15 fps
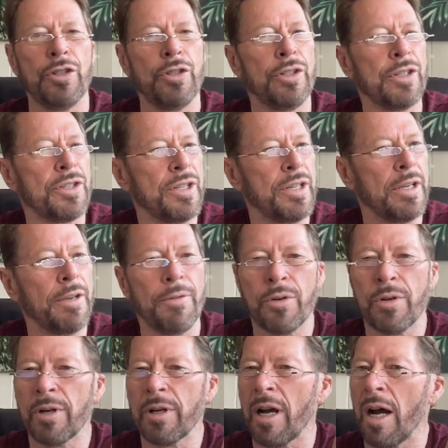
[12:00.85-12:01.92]
You just see if you
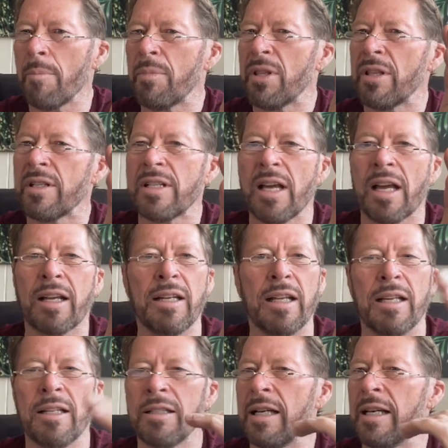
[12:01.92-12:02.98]
can copy the technique.
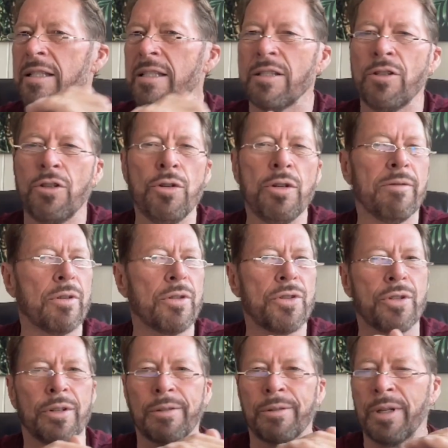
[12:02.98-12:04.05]
It's
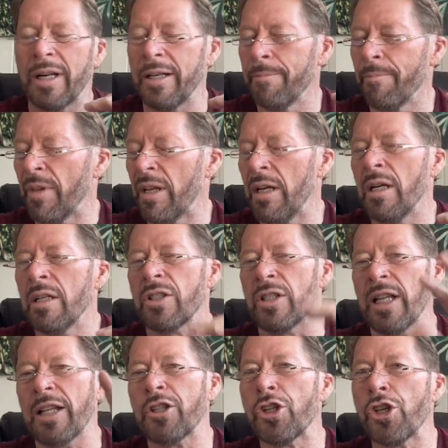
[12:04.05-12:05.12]
universal, right? So
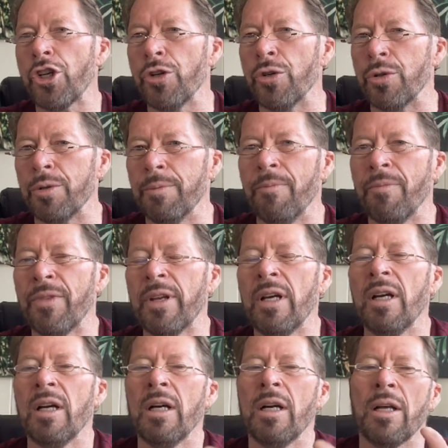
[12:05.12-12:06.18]
that's Shu.
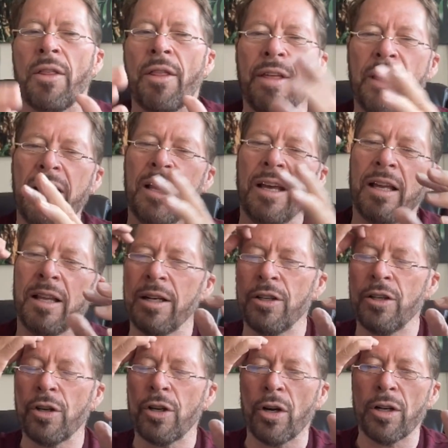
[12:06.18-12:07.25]
Then
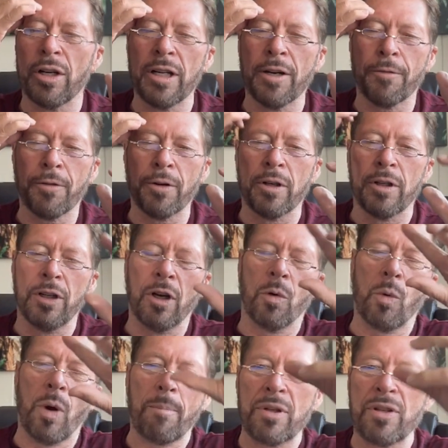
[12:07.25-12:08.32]
you go to different,
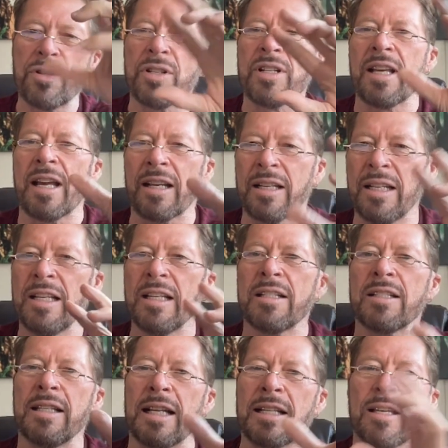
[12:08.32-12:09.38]
weapons and
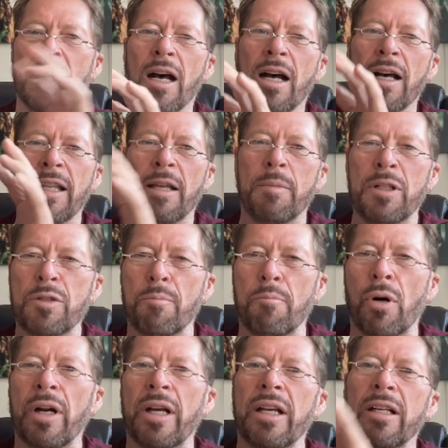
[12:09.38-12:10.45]
techniques, and that's Ha, and that means
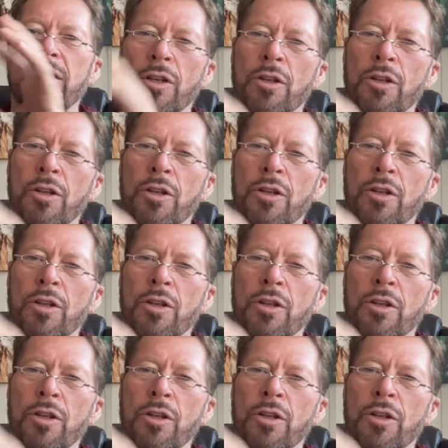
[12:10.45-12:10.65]
break.